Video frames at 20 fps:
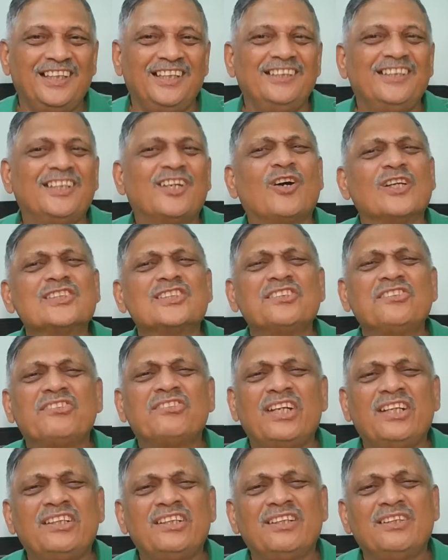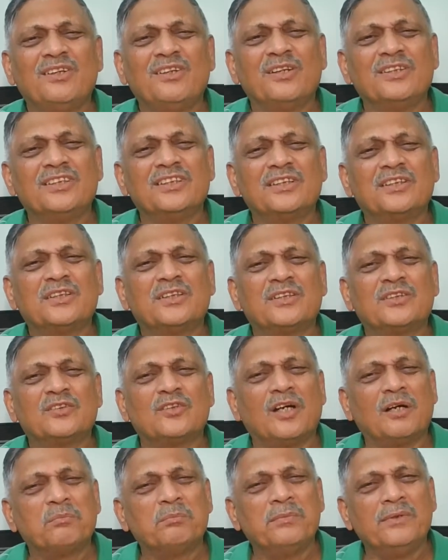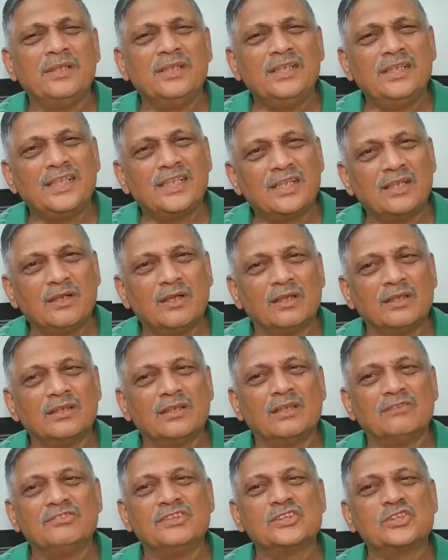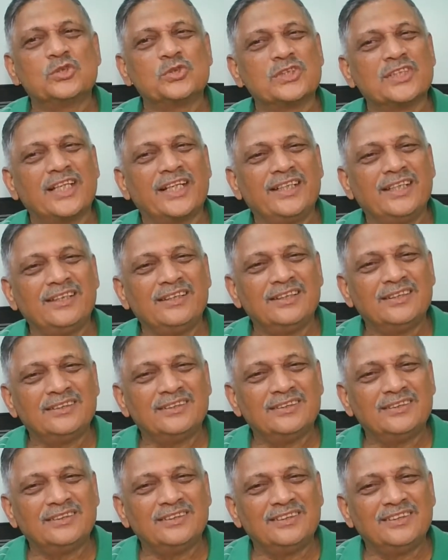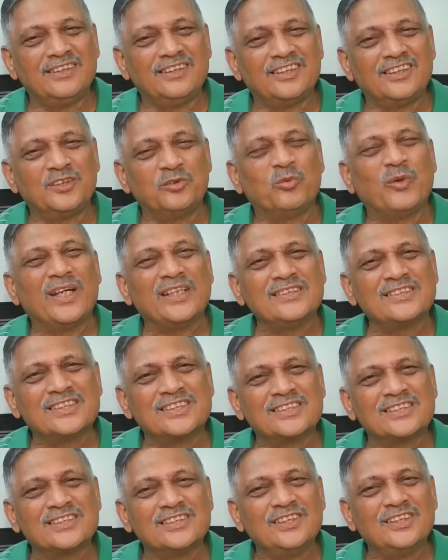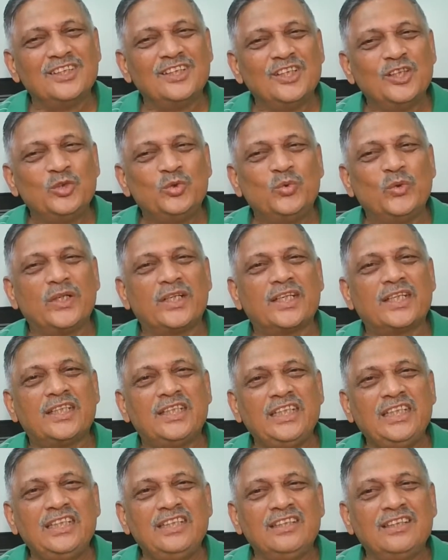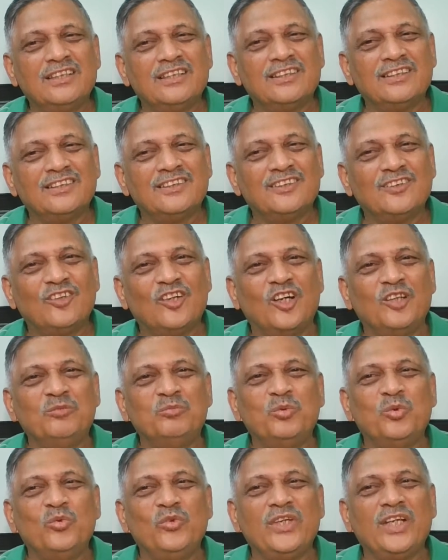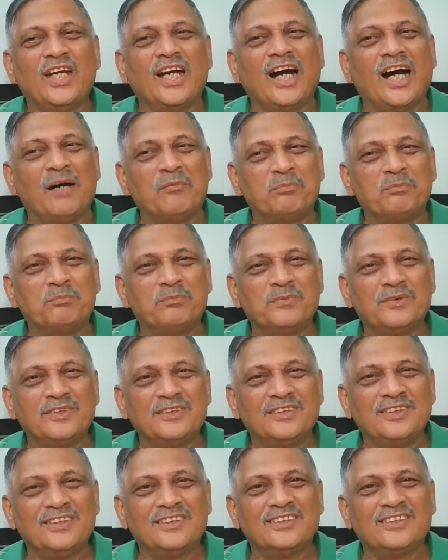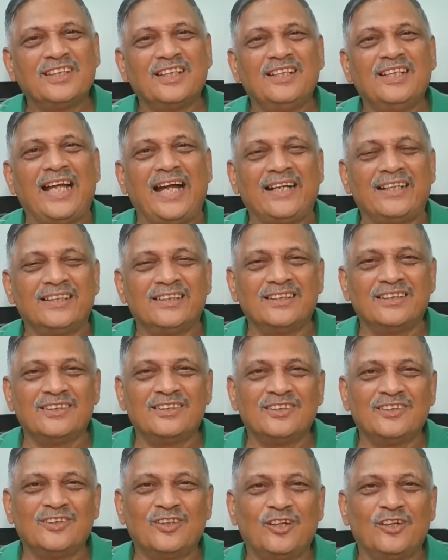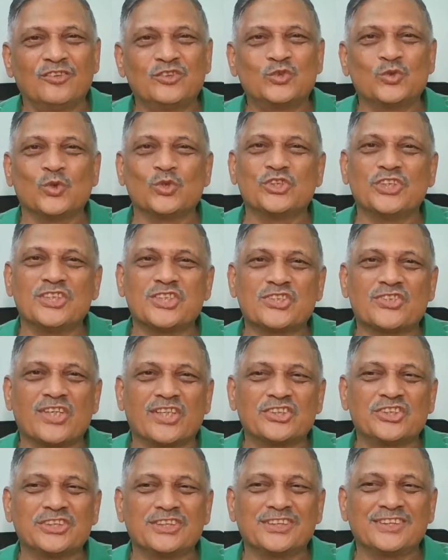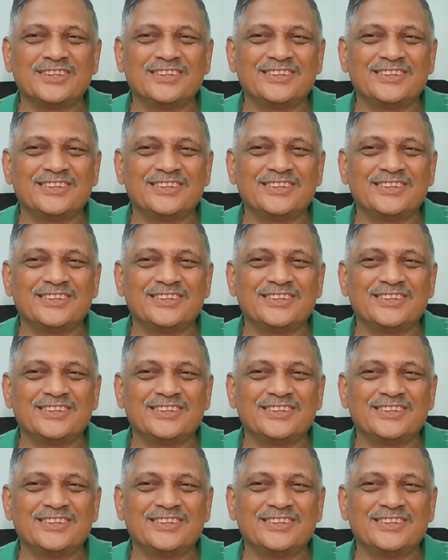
They concentrated on the top echelon of the society, the ones who were keen on moving up the ladder of social structure.